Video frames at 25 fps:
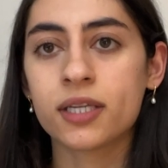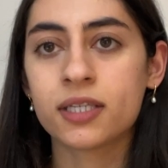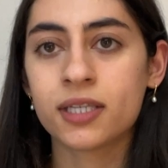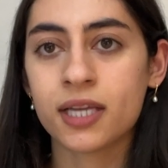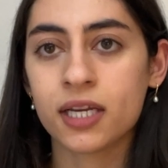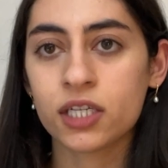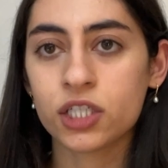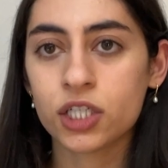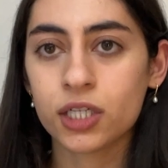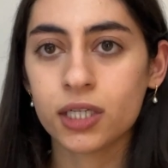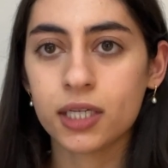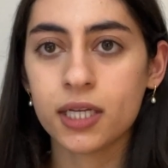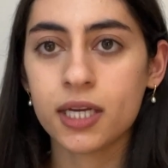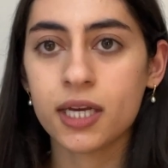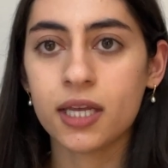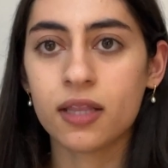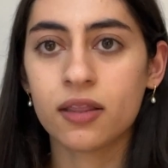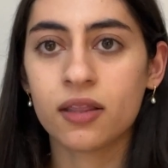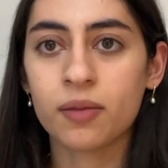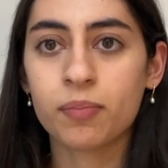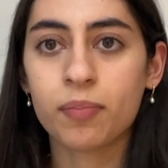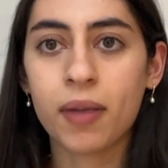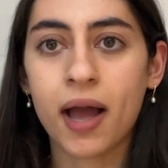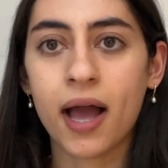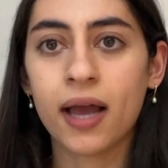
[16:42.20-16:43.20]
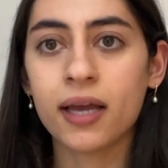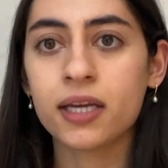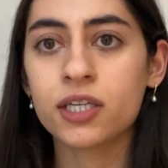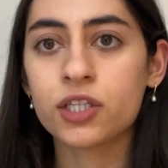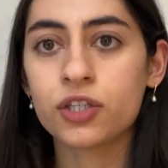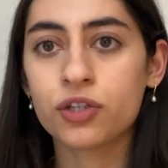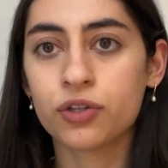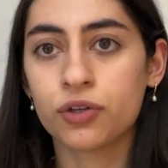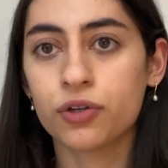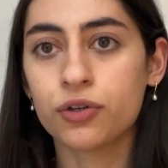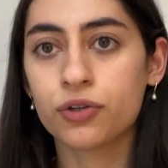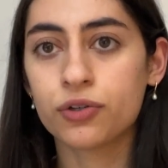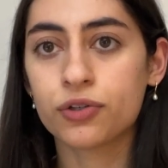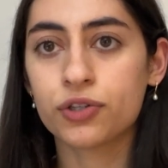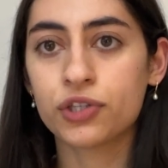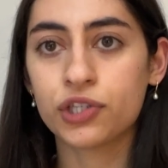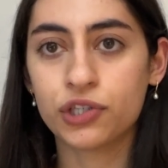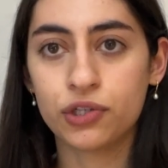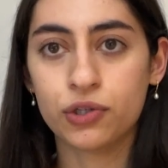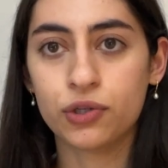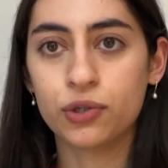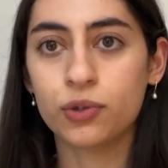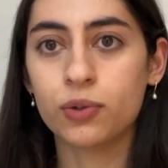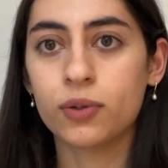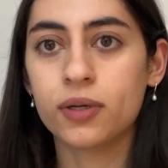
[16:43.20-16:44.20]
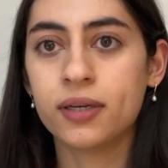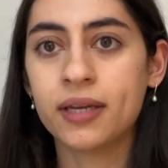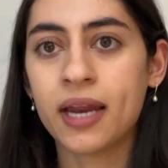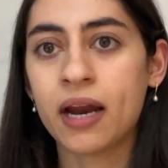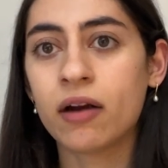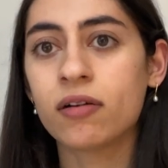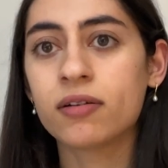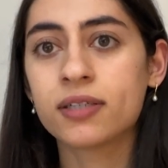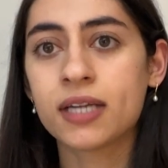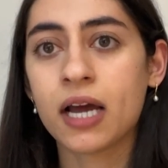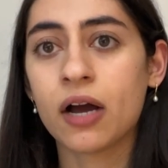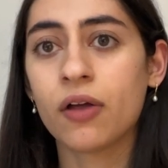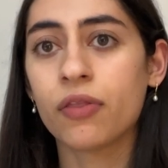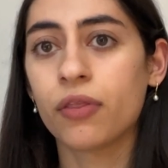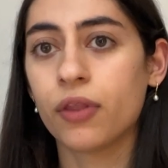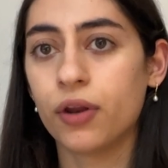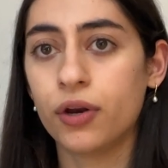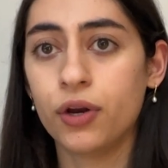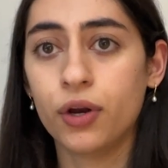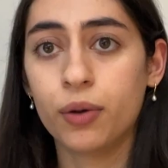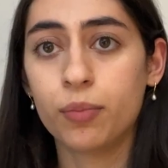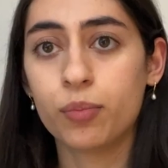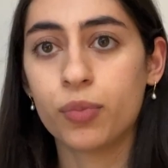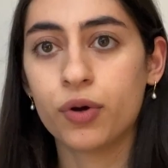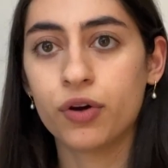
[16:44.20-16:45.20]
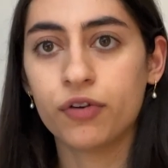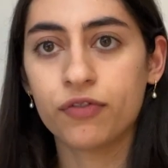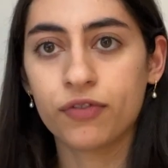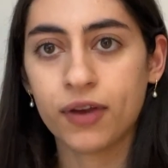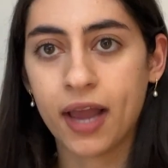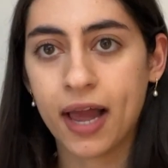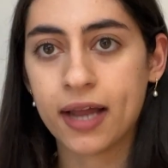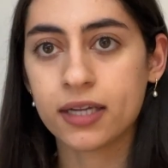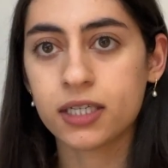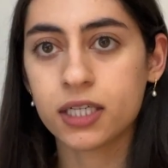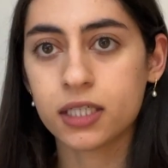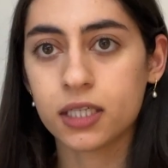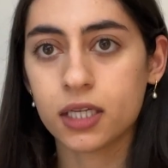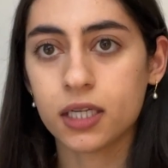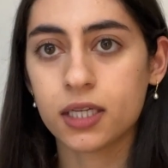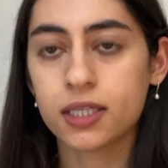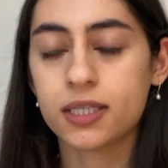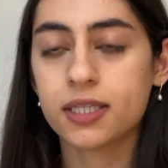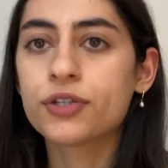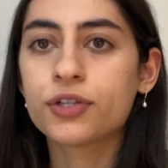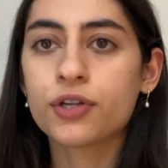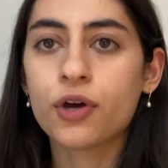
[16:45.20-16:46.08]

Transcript: essentially the PAT is used to narrow down the number of candidates.